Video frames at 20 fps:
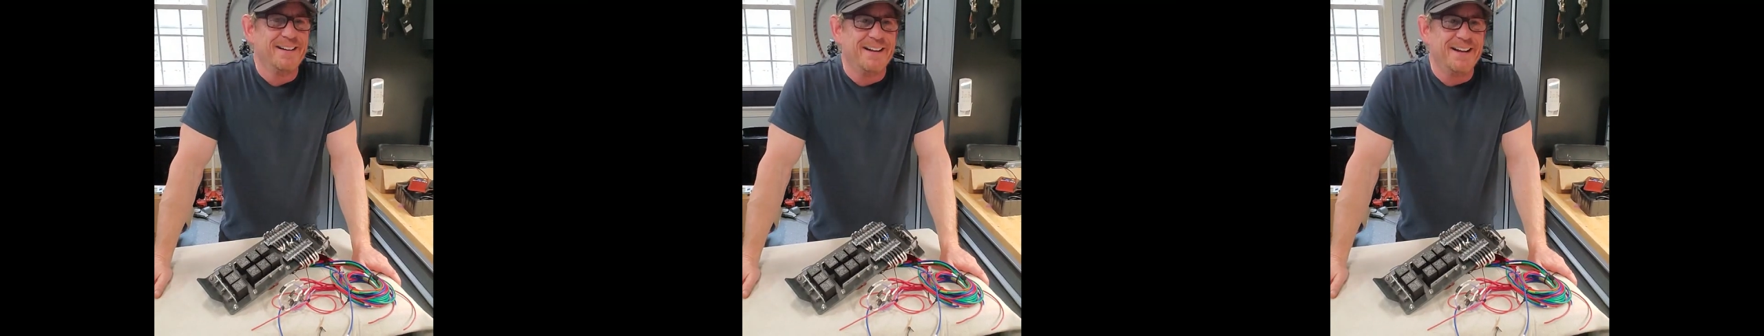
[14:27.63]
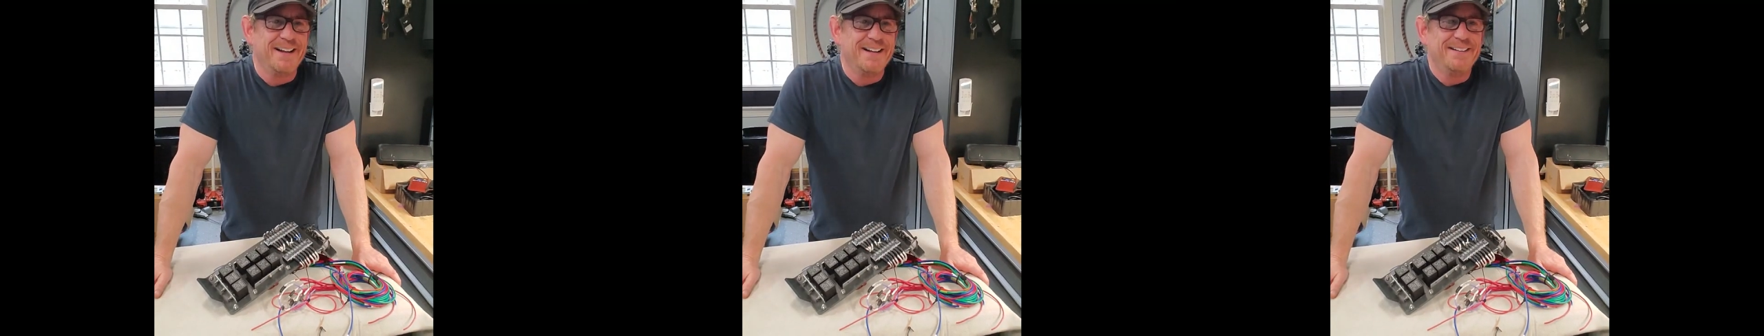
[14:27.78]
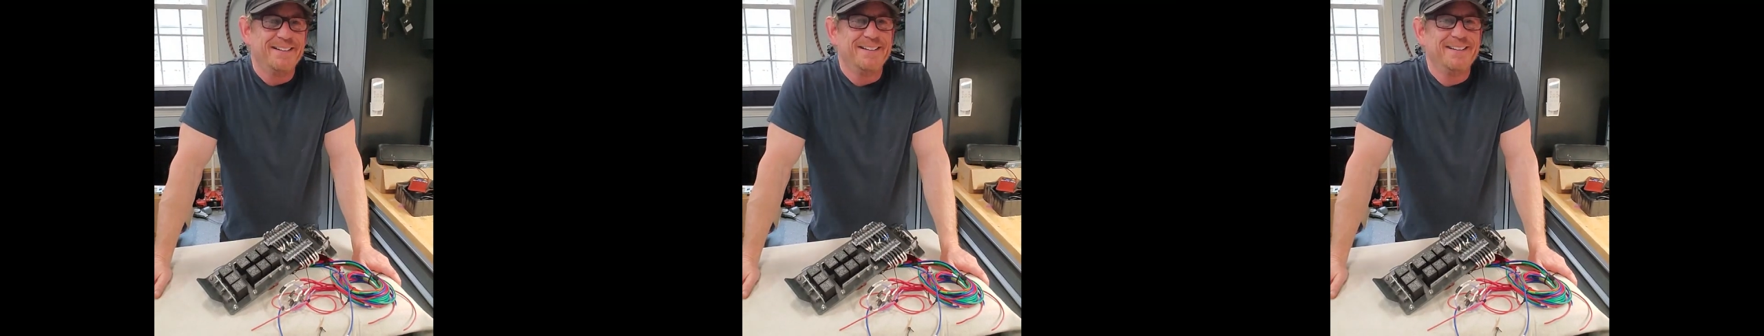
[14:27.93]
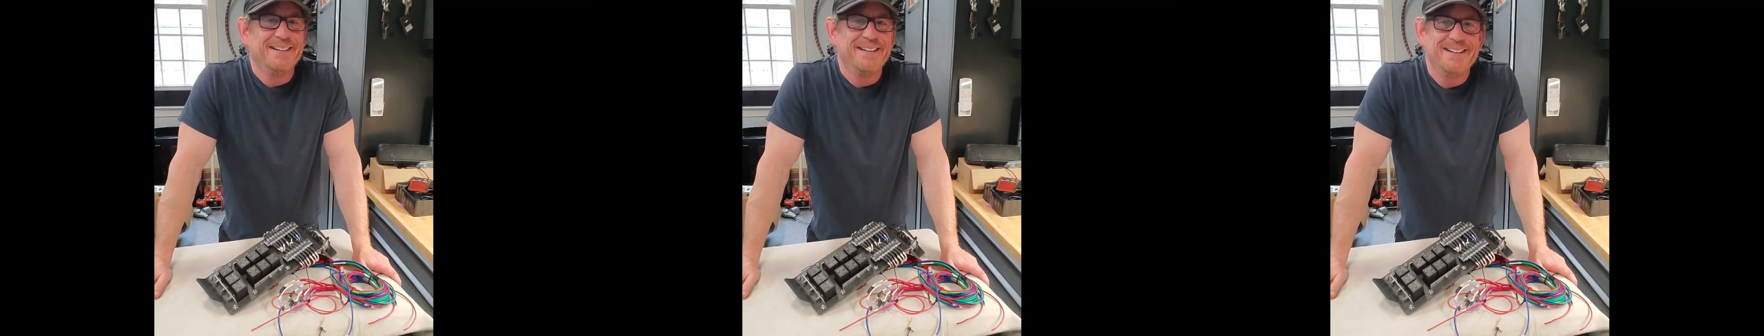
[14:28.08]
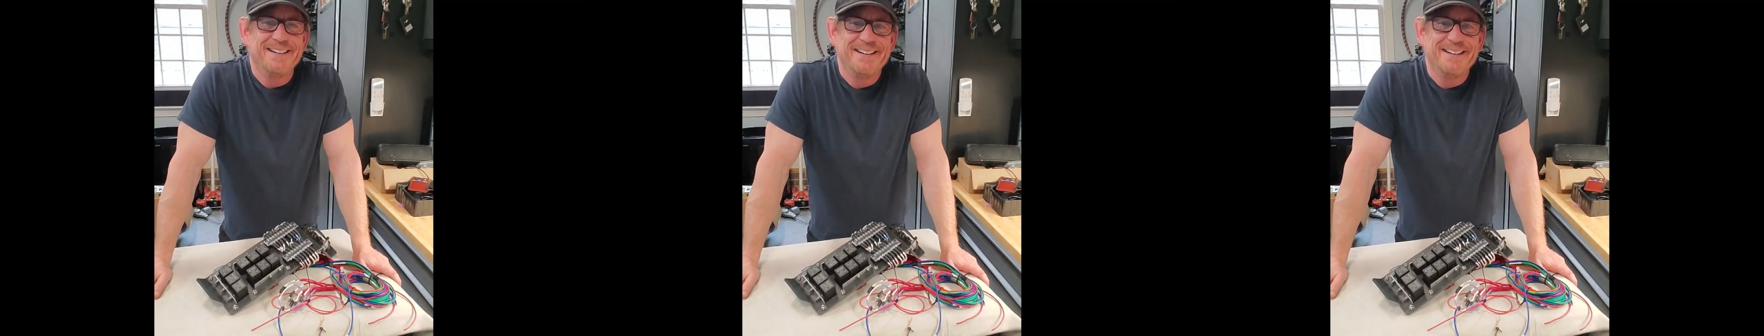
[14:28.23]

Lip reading: And,